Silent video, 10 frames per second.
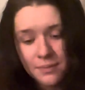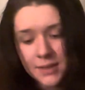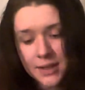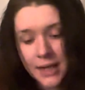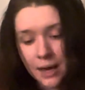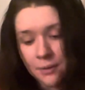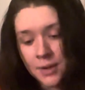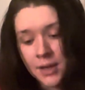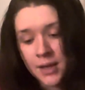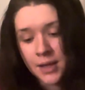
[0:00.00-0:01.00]
Now,
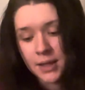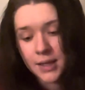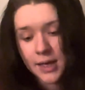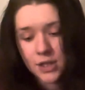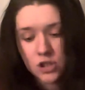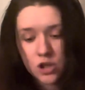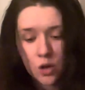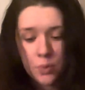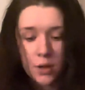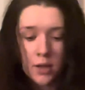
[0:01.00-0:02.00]
the next
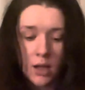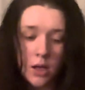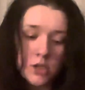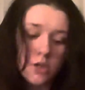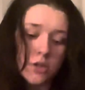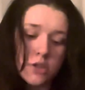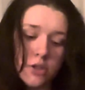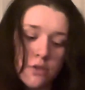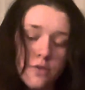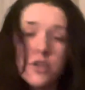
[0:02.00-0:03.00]
couple are sort
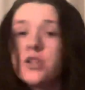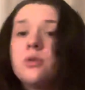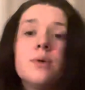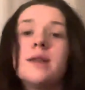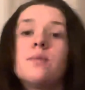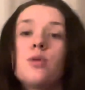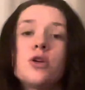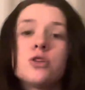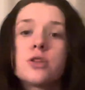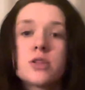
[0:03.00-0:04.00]
of to do with
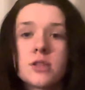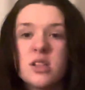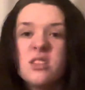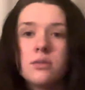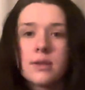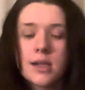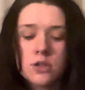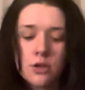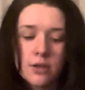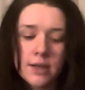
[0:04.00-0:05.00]
products and that
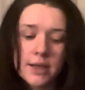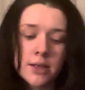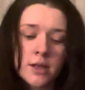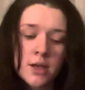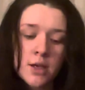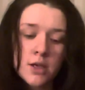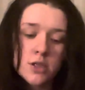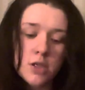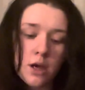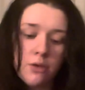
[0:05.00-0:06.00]
sort of thing.
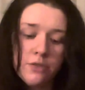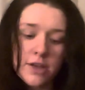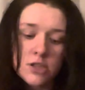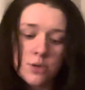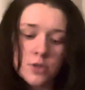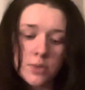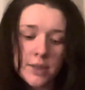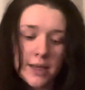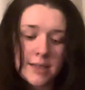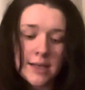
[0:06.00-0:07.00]
So first up,
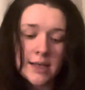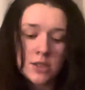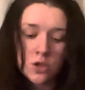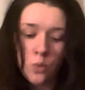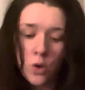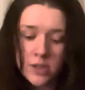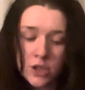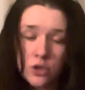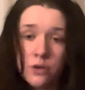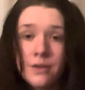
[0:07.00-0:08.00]
somebody has asked, what
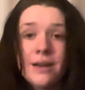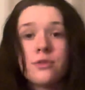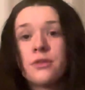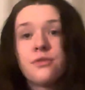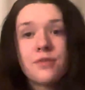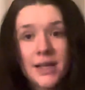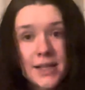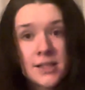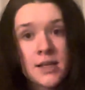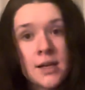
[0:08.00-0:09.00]
is your favourite
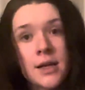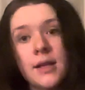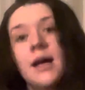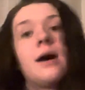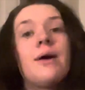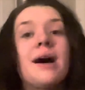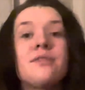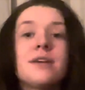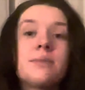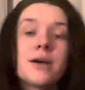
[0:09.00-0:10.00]
feed? Now, I
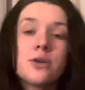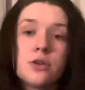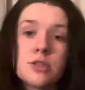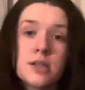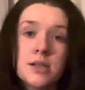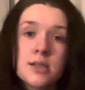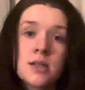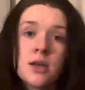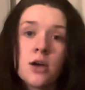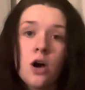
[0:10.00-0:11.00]
feed my horses
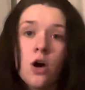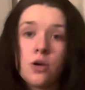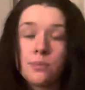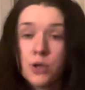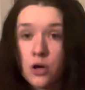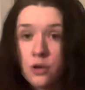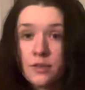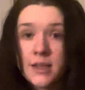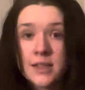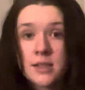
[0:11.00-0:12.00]
on Pure
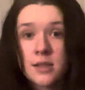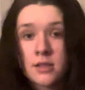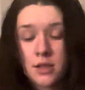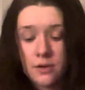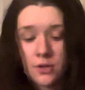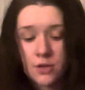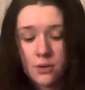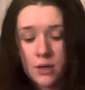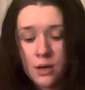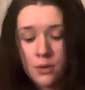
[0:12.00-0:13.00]
Feed, so if you don't know